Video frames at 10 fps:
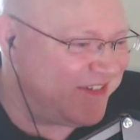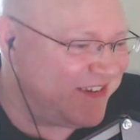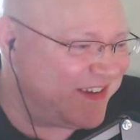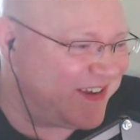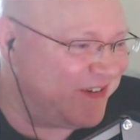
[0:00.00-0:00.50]

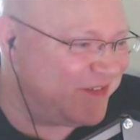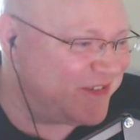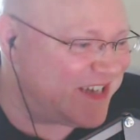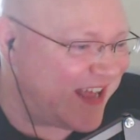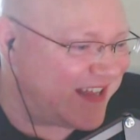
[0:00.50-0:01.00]
include
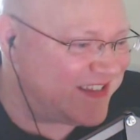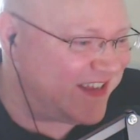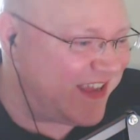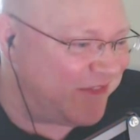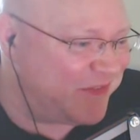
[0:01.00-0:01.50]
stats that
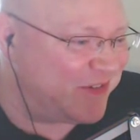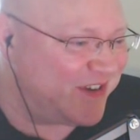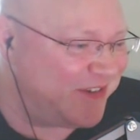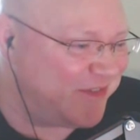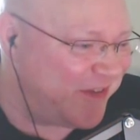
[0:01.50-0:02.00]
you have no
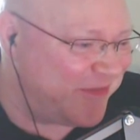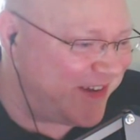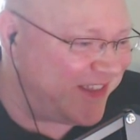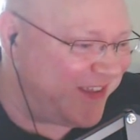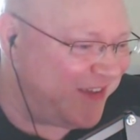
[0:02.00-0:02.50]
clue how
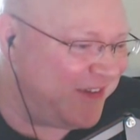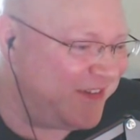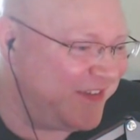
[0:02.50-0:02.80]
many there are?